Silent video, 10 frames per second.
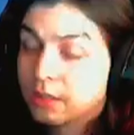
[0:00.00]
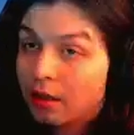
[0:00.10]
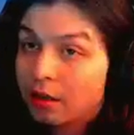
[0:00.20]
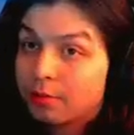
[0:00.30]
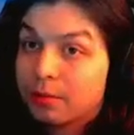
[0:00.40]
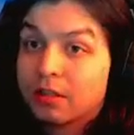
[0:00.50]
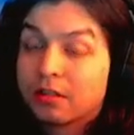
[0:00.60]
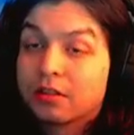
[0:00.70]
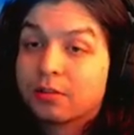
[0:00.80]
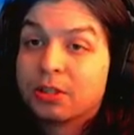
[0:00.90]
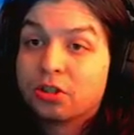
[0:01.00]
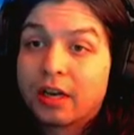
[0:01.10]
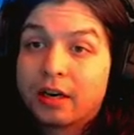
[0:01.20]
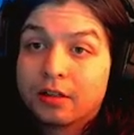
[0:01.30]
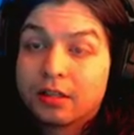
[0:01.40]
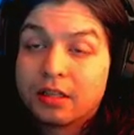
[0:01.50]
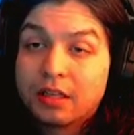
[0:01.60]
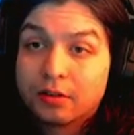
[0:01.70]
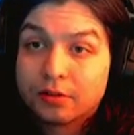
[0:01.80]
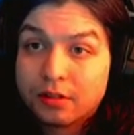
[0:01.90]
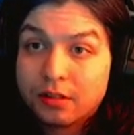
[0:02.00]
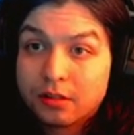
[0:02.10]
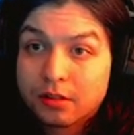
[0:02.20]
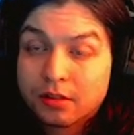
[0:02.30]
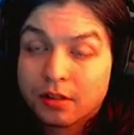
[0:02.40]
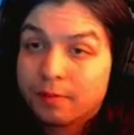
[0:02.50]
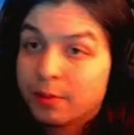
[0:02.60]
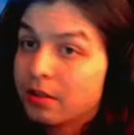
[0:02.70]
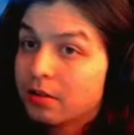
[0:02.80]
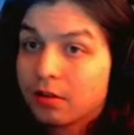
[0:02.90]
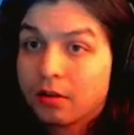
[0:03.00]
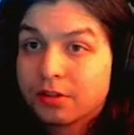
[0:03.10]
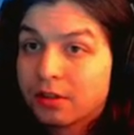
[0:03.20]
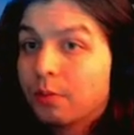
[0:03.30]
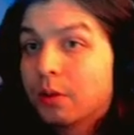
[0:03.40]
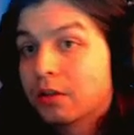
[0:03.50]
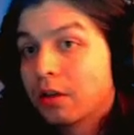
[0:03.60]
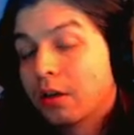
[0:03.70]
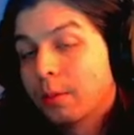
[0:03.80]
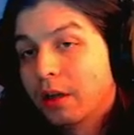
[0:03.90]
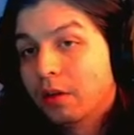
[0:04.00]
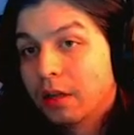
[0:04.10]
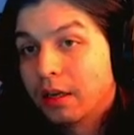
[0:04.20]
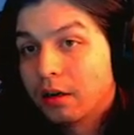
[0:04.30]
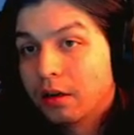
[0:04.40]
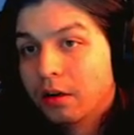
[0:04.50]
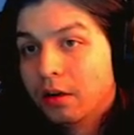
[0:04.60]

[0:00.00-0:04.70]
lost because it's been shattered into DLCs and stuff, but this is all stuff we can talk about later.